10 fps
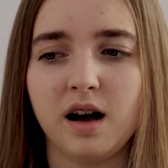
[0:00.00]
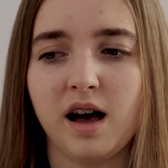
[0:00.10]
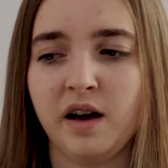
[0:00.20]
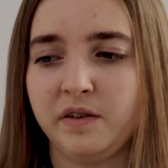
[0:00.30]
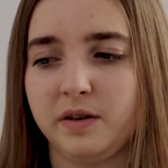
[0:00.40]

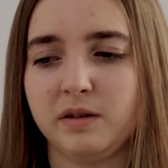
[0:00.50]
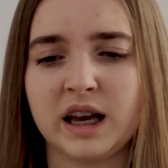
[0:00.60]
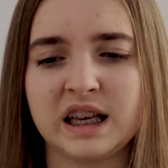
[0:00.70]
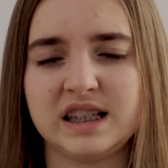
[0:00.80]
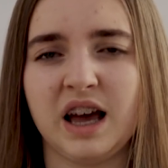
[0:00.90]
I feel
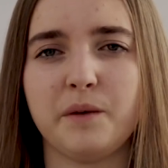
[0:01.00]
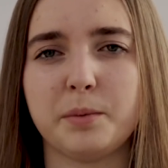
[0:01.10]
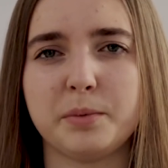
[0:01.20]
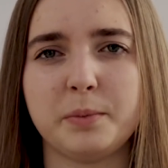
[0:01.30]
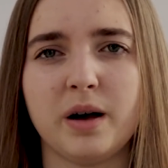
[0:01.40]
like a
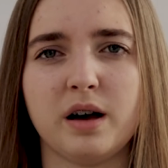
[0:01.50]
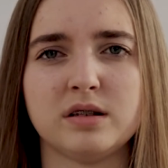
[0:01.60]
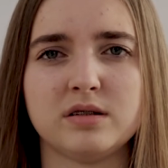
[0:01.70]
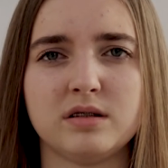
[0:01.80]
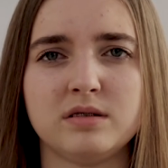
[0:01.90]
terrible
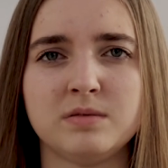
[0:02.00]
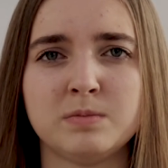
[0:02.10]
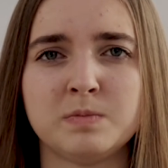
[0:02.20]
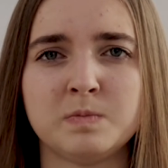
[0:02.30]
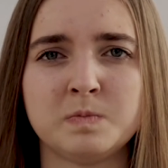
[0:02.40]
person.
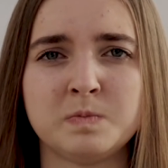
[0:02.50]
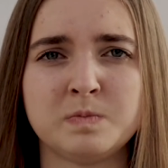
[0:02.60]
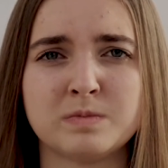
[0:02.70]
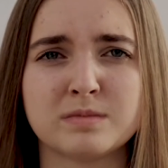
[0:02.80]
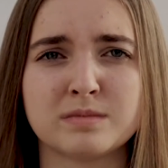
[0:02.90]

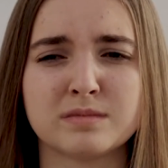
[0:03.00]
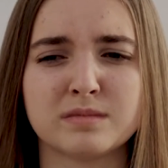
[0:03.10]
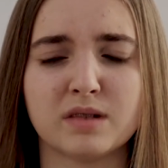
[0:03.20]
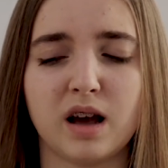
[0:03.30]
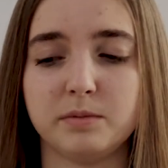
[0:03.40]

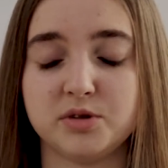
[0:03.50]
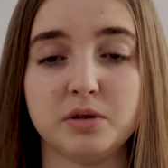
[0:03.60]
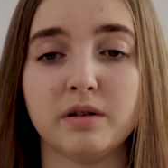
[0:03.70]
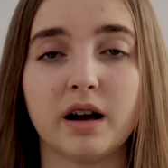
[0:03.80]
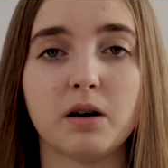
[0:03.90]
I'm
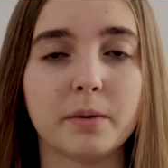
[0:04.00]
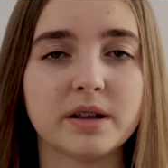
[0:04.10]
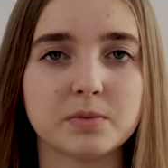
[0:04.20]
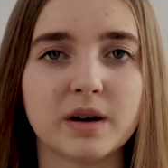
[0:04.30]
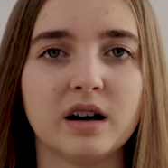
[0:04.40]
sure I
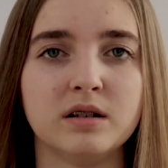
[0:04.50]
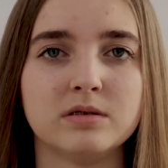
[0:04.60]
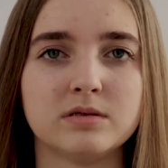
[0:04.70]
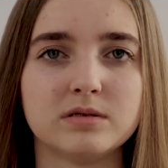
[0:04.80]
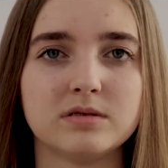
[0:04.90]
always will.
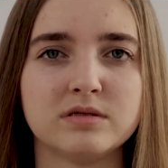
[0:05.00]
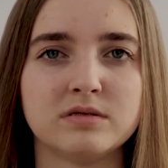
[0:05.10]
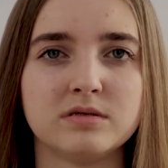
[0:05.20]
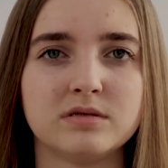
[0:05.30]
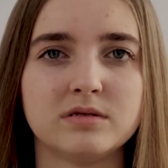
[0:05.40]

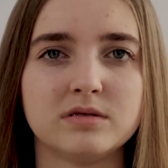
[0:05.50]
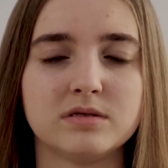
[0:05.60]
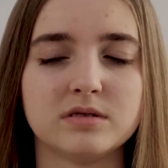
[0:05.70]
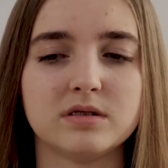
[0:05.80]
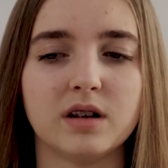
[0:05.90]

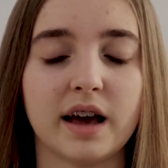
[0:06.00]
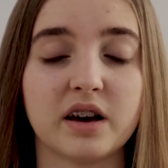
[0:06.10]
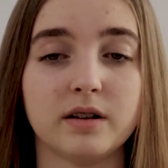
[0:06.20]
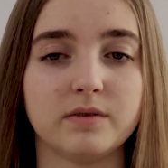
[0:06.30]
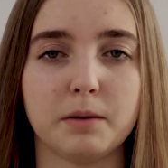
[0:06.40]
I
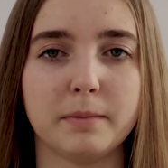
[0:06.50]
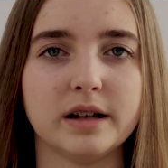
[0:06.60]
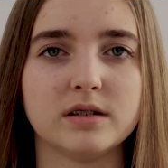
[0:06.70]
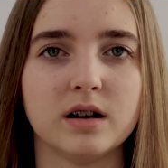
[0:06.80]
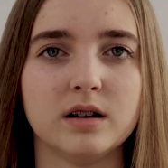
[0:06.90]
could have done
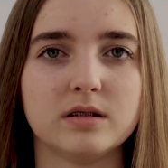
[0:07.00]
better.